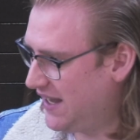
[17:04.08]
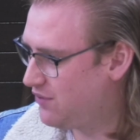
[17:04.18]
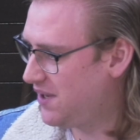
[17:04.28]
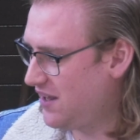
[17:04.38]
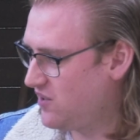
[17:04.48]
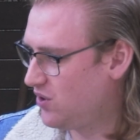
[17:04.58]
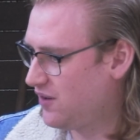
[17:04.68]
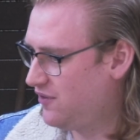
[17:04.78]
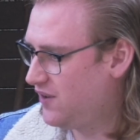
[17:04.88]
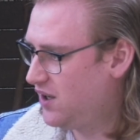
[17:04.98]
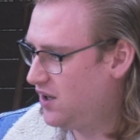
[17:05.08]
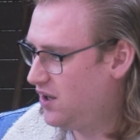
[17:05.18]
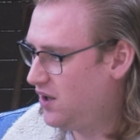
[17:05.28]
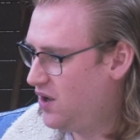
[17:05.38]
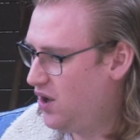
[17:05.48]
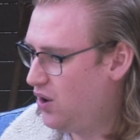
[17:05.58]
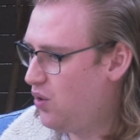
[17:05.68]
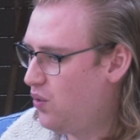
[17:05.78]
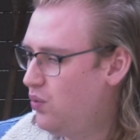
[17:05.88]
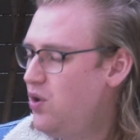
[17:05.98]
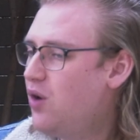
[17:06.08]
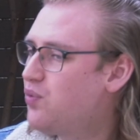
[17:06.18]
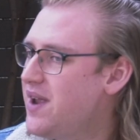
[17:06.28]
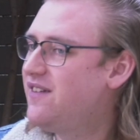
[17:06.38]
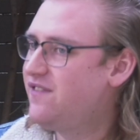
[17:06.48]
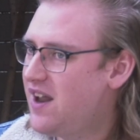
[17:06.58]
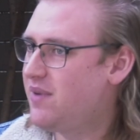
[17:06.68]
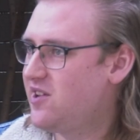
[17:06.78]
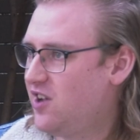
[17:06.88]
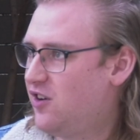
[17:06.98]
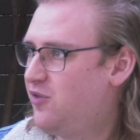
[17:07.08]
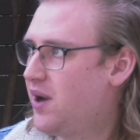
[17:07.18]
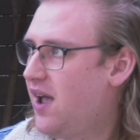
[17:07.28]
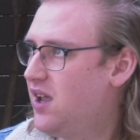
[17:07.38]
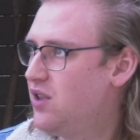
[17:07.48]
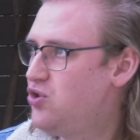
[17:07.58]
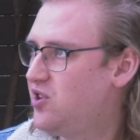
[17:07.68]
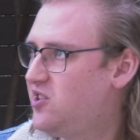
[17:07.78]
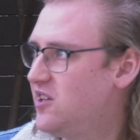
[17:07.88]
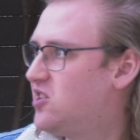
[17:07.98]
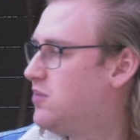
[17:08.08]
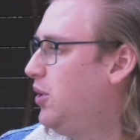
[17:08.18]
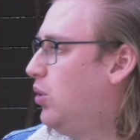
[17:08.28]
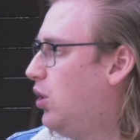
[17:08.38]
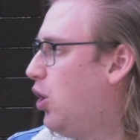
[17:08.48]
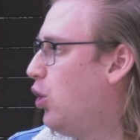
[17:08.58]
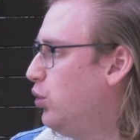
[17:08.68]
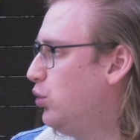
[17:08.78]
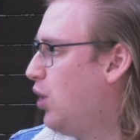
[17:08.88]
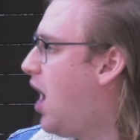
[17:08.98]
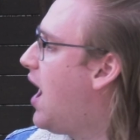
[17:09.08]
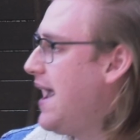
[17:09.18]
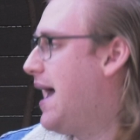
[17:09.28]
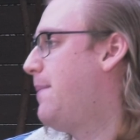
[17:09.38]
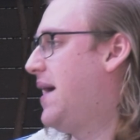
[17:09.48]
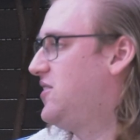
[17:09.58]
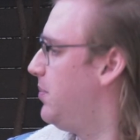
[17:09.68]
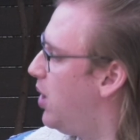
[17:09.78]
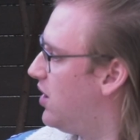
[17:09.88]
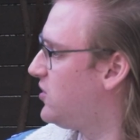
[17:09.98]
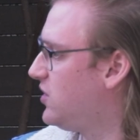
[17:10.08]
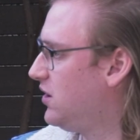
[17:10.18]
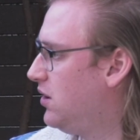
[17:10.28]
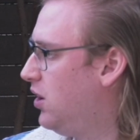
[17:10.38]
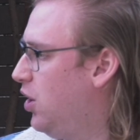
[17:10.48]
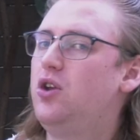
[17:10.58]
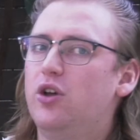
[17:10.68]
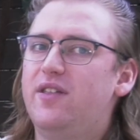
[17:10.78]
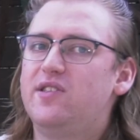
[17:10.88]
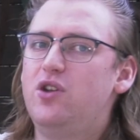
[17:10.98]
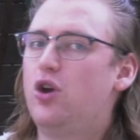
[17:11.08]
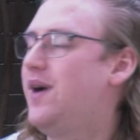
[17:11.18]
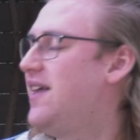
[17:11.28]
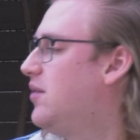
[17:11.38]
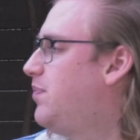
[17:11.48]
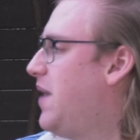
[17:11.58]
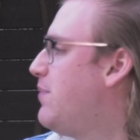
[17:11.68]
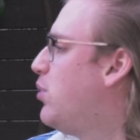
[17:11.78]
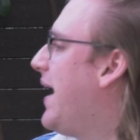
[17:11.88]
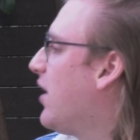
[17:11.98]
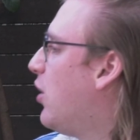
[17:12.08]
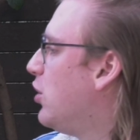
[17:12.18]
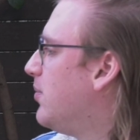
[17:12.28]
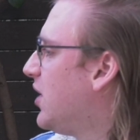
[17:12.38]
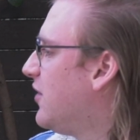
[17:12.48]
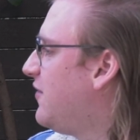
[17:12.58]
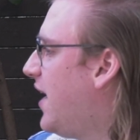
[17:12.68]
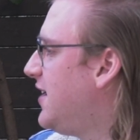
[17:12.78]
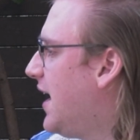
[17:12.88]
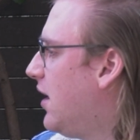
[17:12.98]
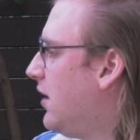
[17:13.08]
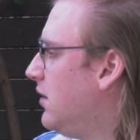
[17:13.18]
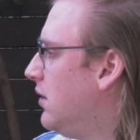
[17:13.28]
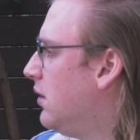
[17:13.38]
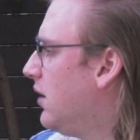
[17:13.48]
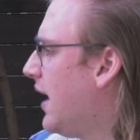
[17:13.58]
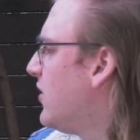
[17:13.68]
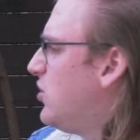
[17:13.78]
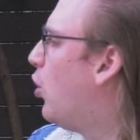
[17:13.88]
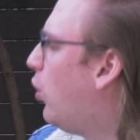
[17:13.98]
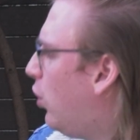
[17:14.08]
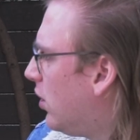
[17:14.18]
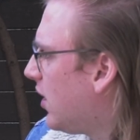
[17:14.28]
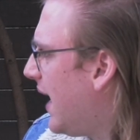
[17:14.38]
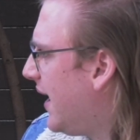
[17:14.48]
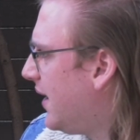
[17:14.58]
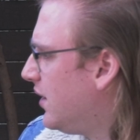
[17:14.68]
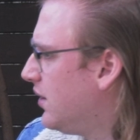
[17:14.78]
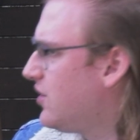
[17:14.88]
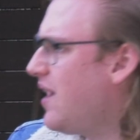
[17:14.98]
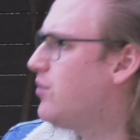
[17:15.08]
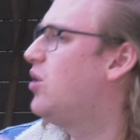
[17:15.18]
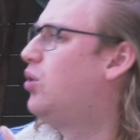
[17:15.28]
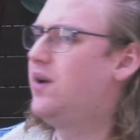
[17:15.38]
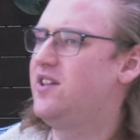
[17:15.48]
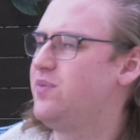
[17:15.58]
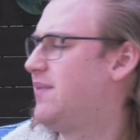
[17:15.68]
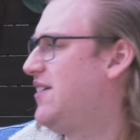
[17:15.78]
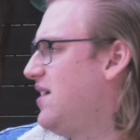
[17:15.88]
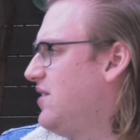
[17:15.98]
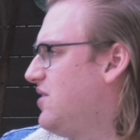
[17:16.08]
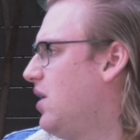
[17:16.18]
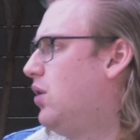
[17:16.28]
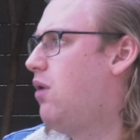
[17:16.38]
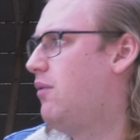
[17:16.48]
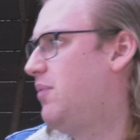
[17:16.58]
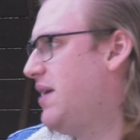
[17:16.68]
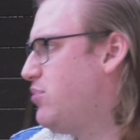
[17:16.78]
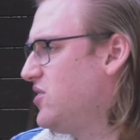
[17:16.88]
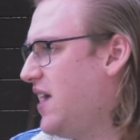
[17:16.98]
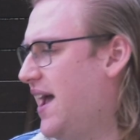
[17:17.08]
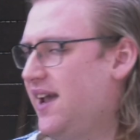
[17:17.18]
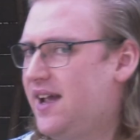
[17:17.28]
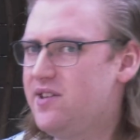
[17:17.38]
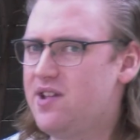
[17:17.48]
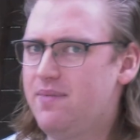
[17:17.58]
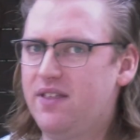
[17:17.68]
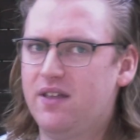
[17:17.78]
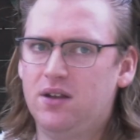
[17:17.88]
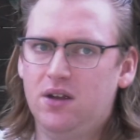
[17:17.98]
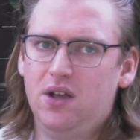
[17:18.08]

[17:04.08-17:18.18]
can really sort of not reinvent myself, but I can just explore who I am as a person. There's no way that people back home are going to find out and like talk. And because that was always one of my things is, what would people say? And something that,